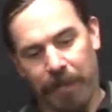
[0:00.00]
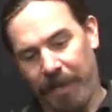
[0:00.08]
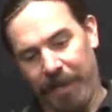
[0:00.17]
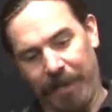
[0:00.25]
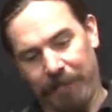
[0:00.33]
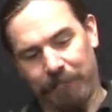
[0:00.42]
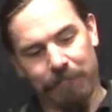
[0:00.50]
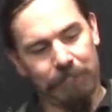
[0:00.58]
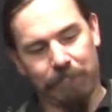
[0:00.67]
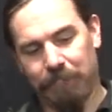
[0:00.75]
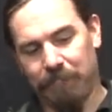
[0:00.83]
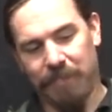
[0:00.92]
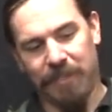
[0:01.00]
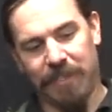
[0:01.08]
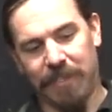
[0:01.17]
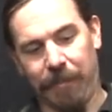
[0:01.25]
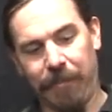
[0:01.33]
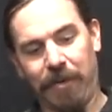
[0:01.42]
a
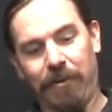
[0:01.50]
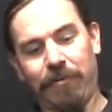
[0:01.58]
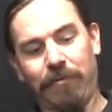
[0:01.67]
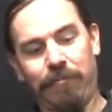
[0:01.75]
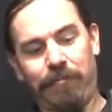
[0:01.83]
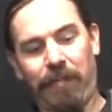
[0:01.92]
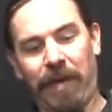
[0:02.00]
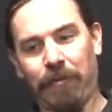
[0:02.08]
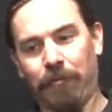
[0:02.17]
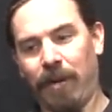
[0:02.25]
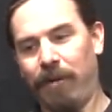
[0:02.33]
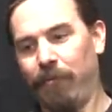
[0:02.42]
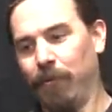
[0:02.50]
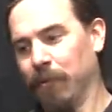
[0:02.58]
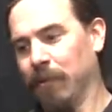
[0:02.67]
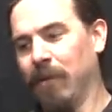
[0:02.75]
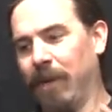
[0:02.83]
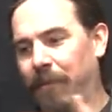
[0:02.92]
semi-auto battle
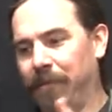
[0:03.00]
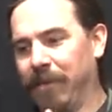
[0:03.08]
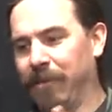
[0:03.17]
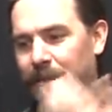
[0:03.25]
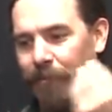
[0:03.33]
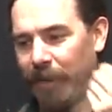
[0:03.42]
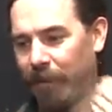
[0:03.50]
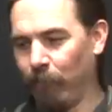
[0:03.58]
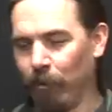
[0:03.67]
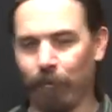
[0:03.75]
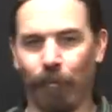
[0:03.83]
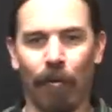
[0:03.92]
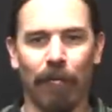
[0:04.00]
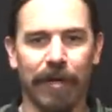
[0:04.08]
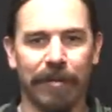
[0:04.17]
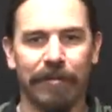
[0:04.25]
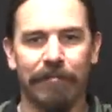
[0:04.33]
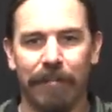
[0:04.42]
rifle clamped into a World War
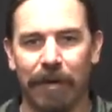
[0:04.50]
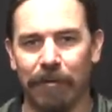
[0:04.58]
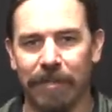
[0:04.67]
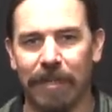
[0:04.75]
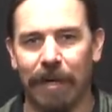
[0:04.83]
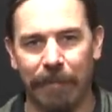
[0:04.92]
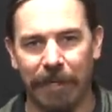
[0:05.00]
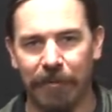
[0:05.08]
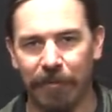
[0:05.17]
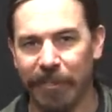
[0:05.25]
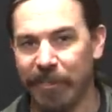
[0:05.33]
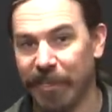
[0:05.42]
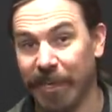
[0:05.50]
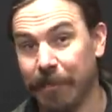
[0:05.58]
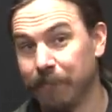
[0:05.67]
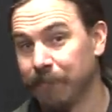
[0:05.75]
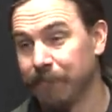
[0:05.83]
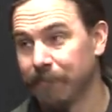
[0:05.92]
I periscopic trench
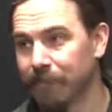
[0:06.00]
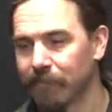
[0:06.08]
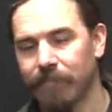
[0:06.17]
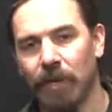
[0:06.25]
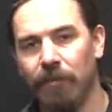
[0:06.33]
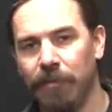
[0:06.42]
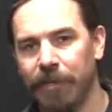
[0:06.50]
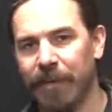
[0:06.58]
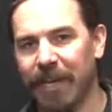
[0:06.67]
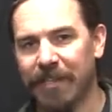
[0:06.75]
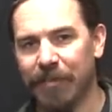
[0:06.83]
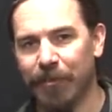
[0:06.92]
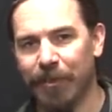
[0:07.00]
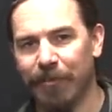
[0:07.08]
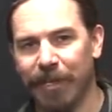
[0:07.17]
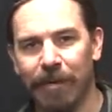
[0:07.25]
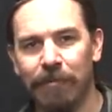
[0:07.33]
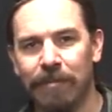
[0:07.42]
site. Hopefully you guys enjoyed the
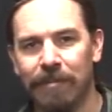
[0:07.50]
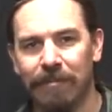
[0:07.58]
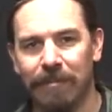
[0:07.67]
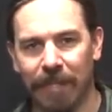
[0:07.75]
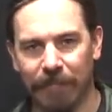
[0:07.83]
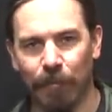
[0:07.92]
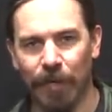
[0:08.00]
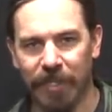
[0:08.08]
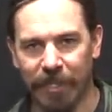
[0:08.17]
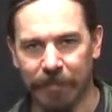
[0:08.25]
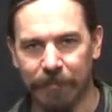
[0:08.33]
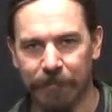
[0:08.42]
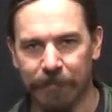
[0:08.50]
video. Thanks for watching.